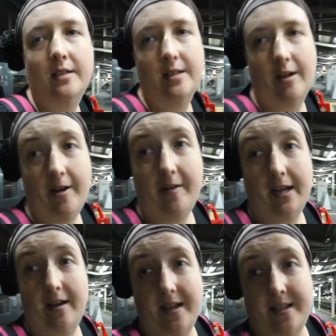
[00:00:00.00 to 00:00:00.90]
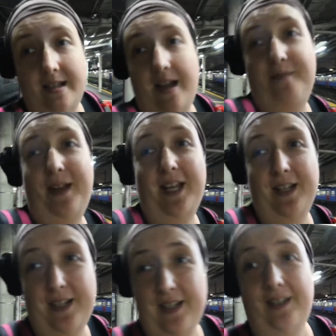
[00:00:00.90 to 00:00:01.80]
So anyway guys, I now made
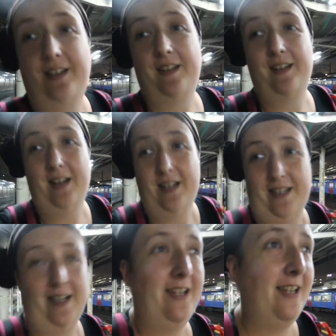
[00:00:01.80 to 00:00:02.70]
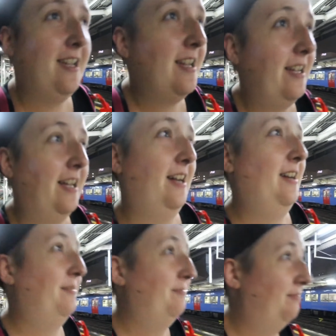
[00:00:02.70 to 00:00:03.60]
it to Nagasaki.
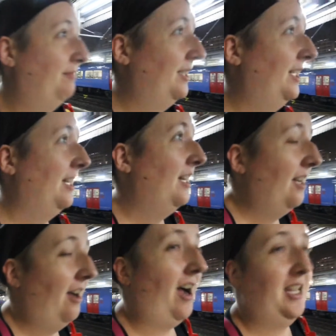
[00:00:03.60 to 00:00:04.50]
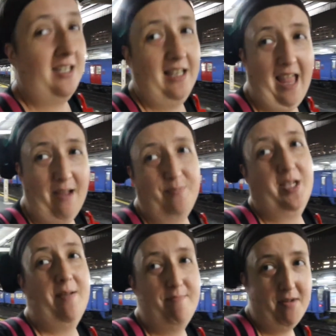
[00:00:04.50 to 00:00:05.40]
I
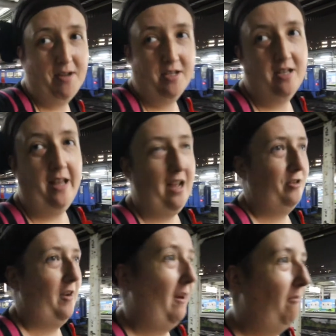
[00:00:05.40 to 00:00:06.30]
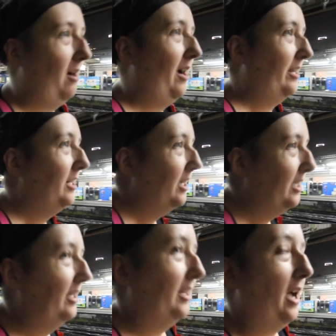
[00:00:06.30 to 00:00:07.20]
slept most of that train ride.
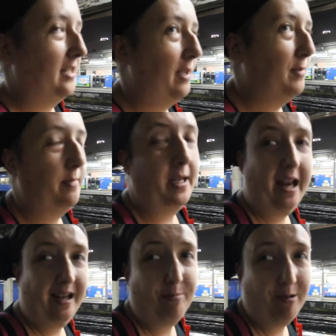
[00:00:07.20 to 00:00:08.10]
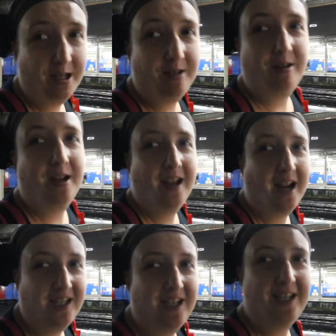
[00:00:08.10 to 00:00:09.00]
I seem to be getting pretty good
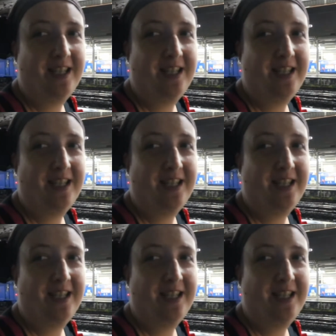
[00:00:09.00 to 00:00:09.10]
at actually